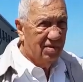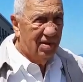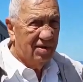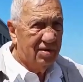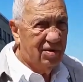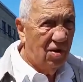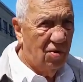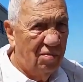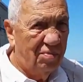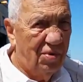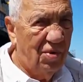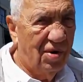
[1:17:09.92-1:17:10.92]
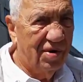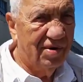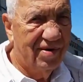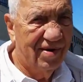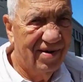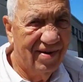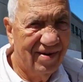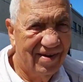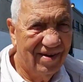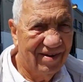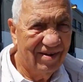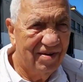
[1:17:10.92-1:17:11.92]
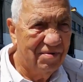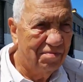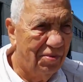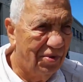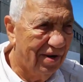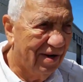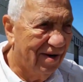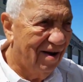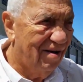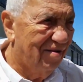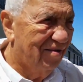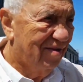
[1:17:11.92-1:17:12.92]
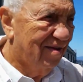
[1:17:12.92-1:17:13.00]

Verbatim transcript: Let's go aboard. Let's board it now.